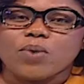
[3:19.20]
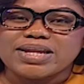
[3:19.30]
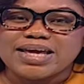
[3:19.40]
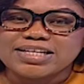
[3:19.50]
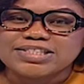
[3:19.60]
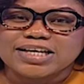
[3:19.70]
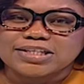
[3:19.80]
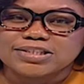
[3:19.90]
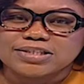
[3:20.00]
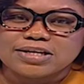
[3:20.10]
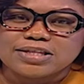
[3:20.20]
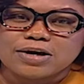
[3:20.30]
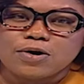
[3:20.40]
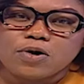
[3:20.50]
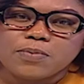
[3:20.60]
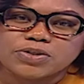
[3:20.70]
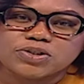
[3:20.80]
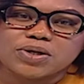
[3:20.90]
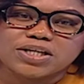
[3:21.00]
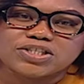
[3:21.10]
When he said the Cocoa
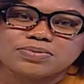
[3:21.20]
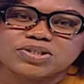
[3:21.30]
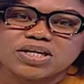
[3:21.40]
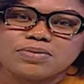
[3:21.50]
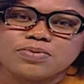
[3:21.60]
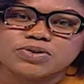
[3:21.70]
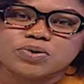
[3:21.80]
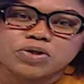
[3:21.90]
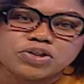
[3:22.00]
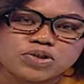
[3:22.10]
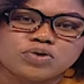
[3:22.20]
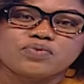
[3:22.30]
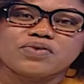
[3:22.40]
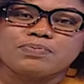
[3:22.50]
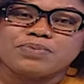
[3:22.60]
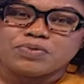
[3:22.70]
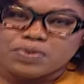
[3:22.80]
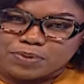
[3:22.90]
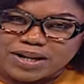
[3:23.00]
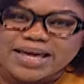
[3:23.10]
Board Scholarship Scheme was going to be
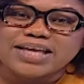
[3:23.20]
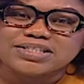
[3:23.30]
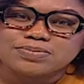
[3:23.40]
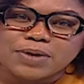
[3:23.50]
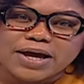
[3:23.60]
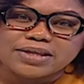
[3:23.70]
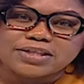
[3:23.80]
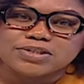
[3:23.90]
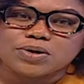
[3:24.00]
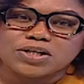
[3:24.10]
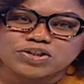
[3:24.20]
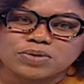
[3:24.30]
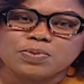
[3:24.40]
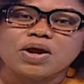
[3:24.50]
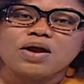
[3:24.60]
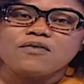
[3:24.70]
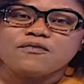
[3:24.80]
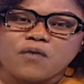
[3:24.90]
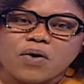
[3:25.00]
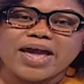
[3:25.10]
replaced by the Scholarship
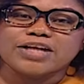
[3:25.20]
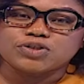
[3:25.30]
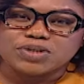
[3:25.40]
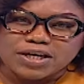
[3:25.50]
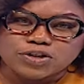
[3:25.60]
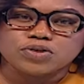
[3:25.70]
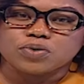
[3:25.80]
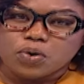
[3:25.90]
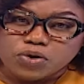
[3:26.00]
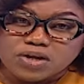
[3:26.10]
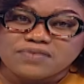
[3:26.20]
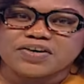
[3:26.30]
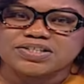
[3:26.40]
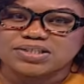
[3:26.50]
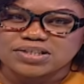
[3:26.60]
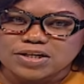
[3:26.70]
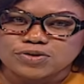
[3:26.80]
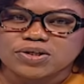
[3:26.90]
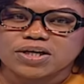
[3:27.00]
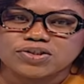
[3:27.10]
for Education or University
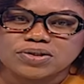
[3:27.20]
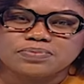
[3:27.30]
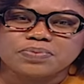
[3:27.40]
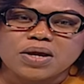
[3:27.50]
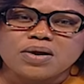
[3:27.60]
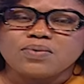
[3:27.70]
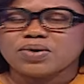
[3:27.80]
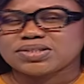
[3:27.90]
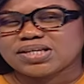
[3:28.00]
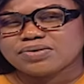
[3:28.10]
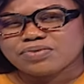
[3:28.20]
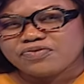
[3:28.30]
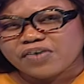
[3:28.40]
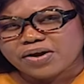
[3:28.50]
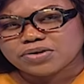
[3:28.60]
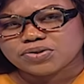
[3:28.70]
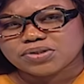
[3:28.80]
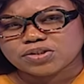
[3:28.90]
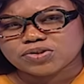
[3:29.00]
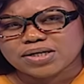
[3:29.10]
Education, was he referring
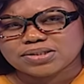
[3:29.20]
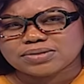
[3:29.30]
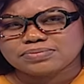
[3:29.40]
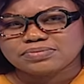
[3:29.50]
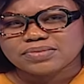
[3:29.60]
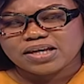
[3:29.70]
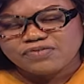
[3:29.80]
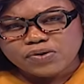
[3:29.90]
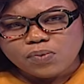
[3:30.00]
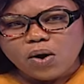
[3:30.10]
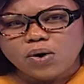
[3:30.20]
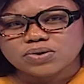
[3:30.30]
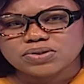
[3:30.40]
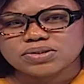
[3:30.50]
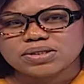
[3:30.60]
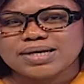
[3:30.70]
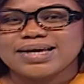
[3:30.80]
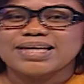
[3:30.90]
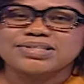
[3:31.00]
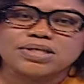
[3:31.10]
to the trust? If he was,
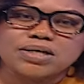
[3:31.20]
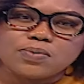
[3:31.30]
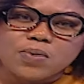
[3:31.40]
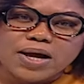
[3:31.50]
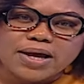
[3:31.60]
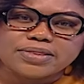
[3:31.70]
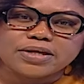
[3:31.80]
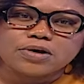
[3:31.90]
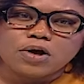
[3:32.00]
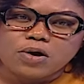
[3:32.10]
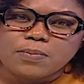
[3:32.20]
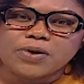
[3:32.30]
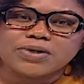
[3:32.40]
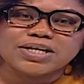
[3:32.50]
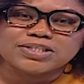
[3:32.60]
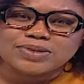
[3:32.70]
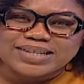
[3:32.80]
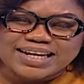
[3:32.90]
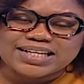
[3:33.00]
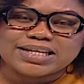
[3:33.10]
is he aware that Cocoa Board does
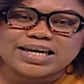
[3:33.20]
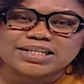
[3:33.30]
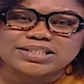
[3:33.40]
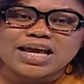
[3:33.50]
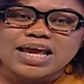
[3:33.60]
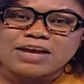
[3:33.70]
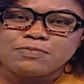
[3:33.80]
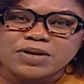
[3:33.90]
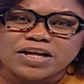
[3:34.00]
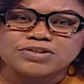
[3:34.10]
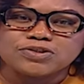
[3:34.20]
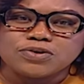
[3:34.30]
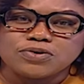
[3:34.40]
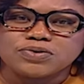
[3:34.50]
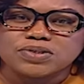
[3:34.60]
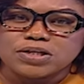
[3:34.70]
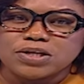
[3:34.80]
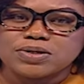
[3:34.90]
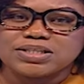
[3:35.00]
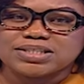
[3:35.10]
not indicate it plans to use the
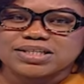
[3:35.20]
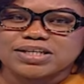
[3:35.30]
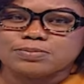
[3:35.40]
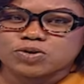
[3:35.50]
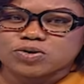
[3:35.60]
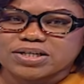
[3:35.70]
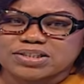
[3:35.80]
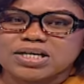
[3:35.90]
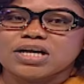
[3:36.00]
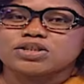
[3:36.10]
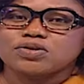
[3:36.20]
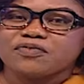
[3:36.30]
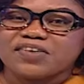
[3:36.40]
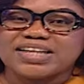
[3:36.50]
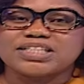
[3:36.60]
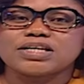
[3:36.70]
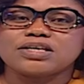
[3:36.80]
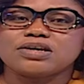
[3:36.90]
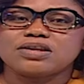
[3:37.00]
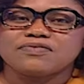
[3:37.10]
newly set up trust to fund
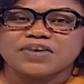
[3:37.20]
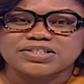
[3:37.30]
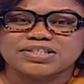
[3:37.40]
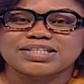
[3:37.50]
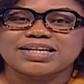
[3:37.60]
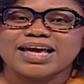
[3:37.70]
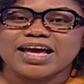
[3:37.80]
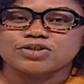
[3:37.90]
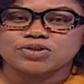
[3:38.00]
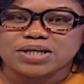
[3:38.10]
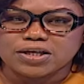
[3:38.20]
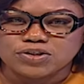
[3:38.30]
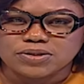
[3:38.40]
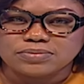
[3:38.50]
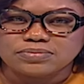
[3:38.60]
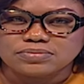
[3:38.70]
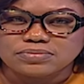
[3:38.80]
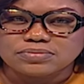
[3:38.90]
university education?